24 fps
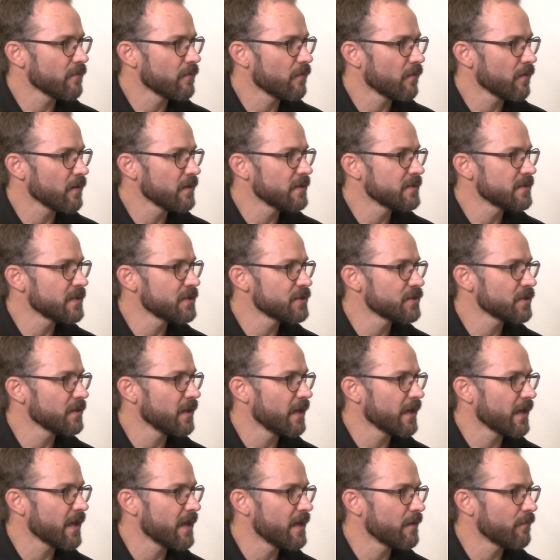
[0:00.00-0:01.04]
an organization
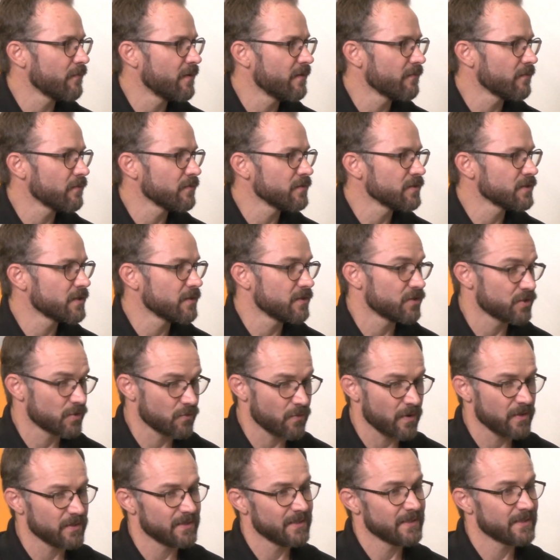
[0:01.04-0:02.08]
like 8 Rivers
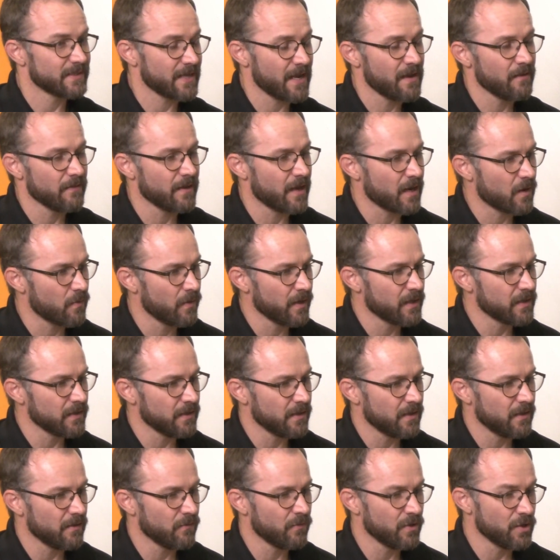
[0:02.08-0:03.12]
to scale that
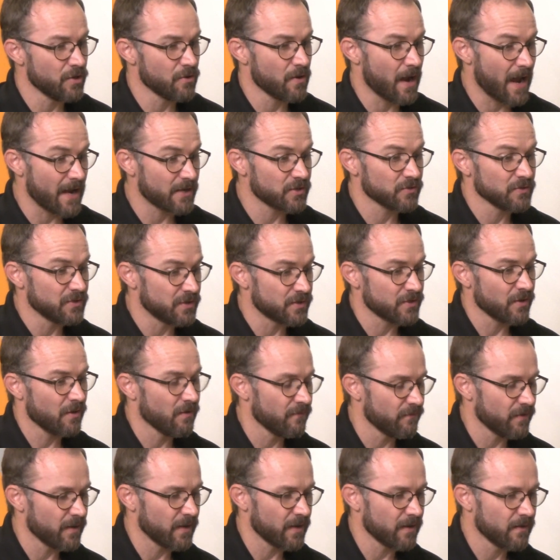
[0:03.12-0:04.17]
quickly when you're actually
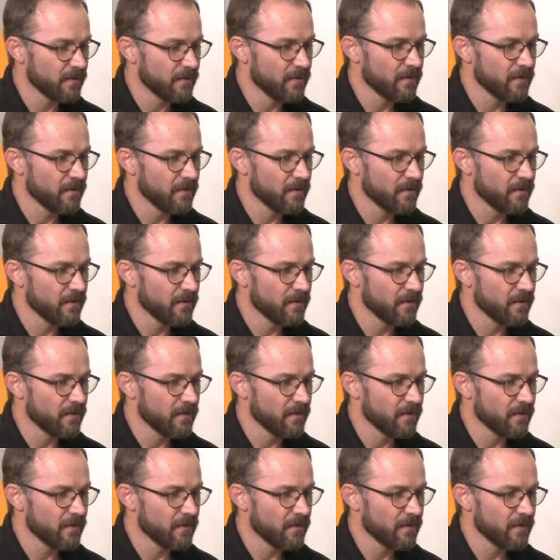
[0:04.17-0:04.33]
solving?